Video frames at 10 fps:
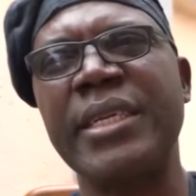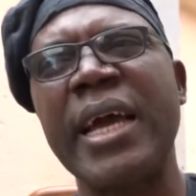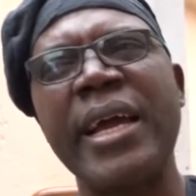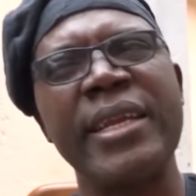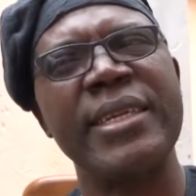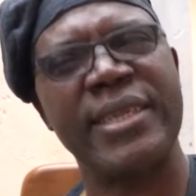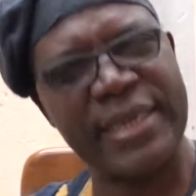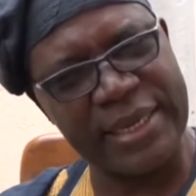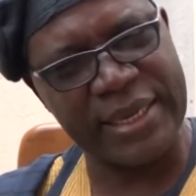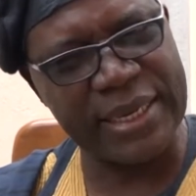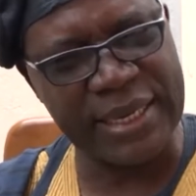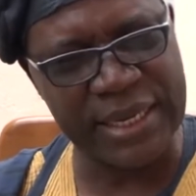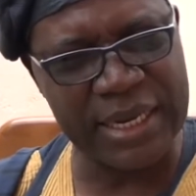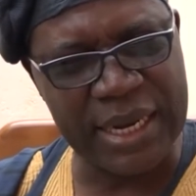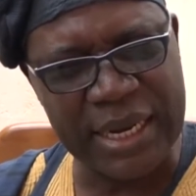there any state in
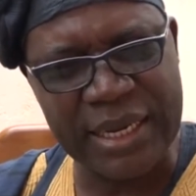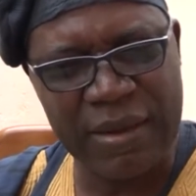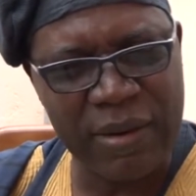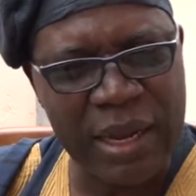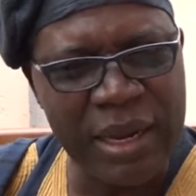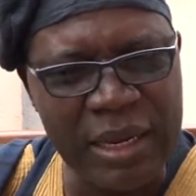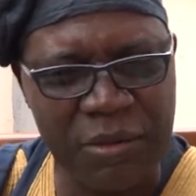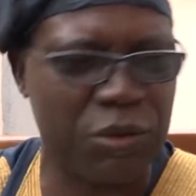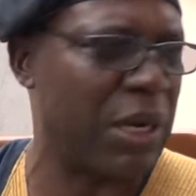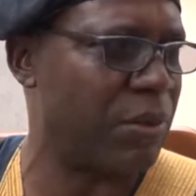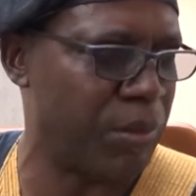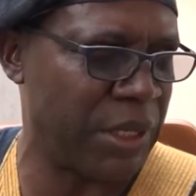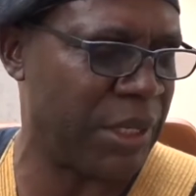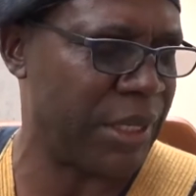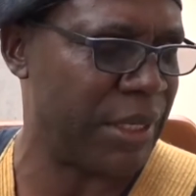Nigeria that has ever lived without
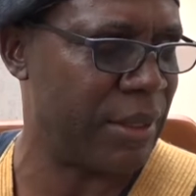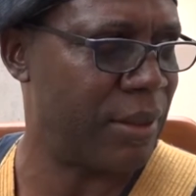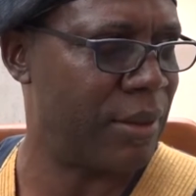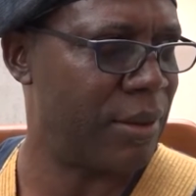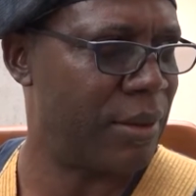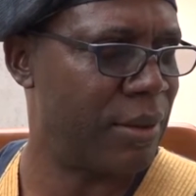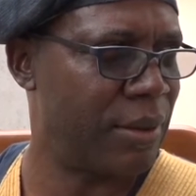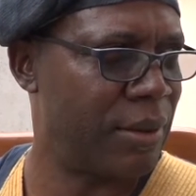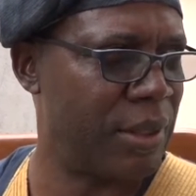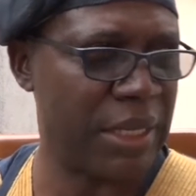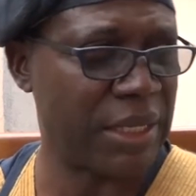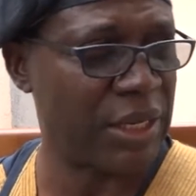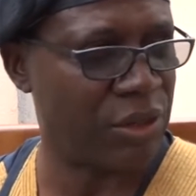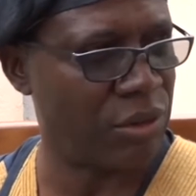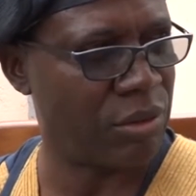minister? The answer
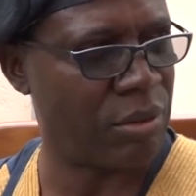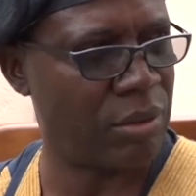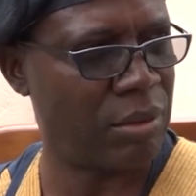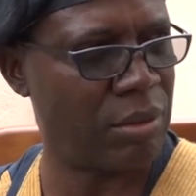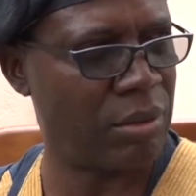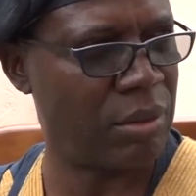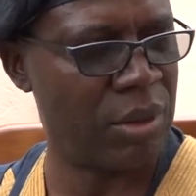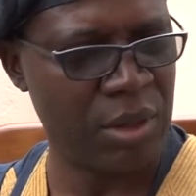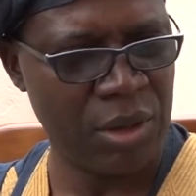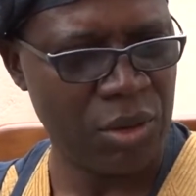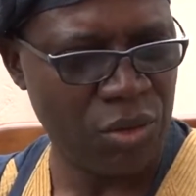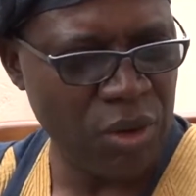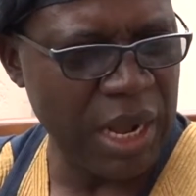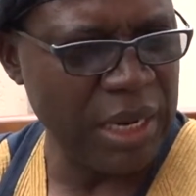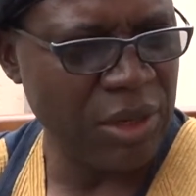is no.
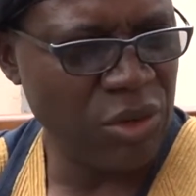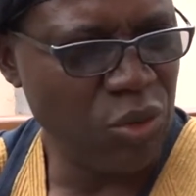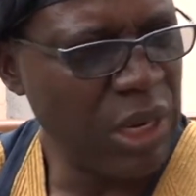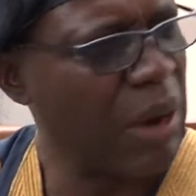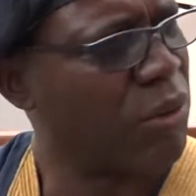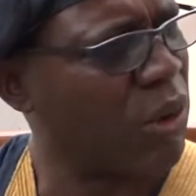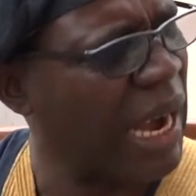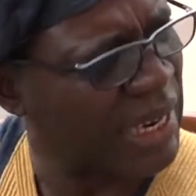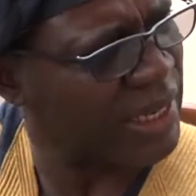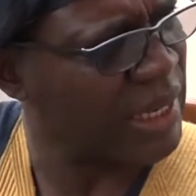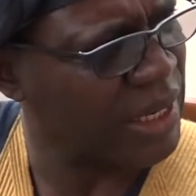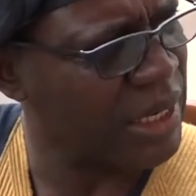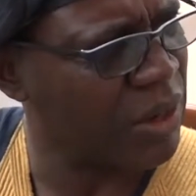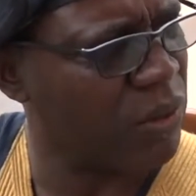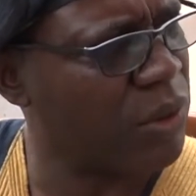Why do we have to ask
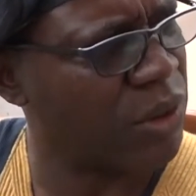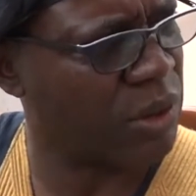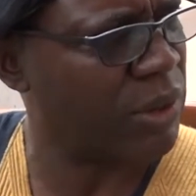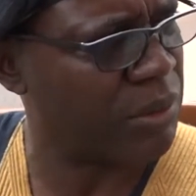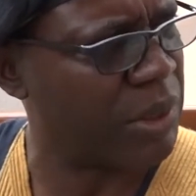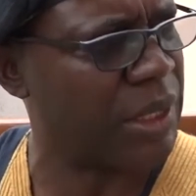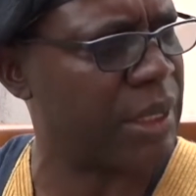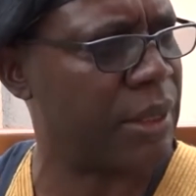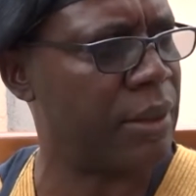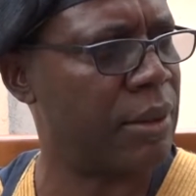Nigerian government to give us minister?